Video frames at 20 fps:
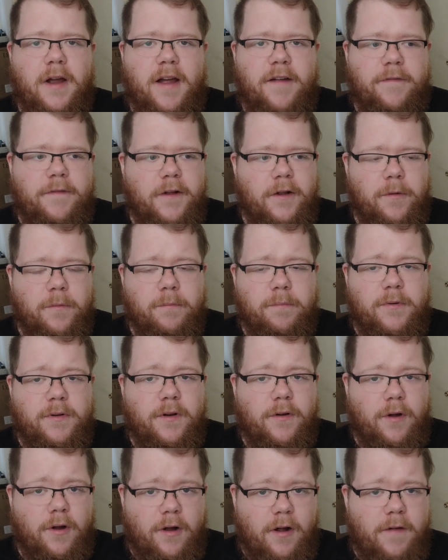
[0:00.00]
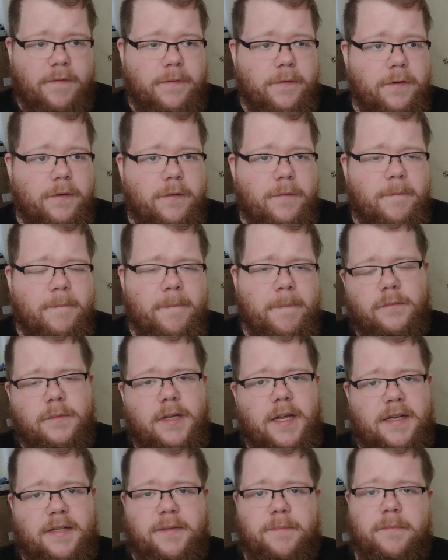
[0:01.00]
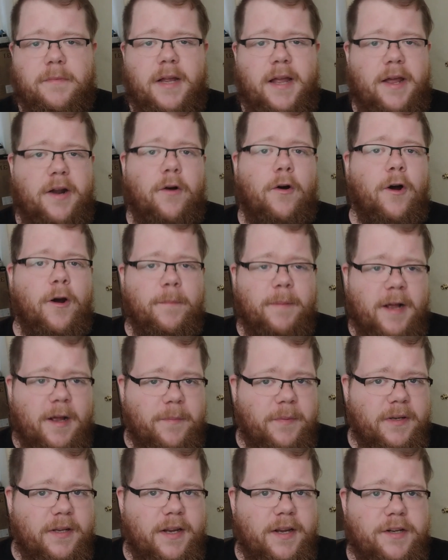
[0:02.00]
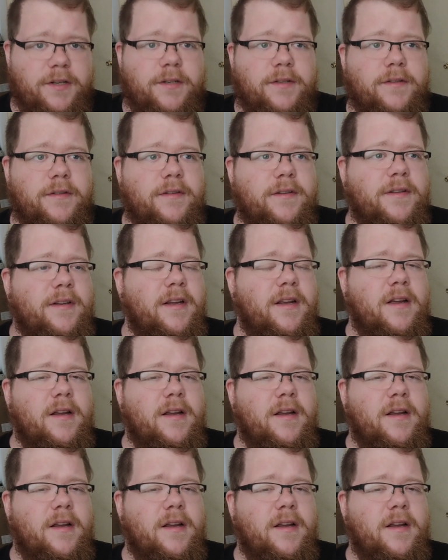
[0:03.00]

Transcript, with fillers: I felt awful, had some had heart palpitations,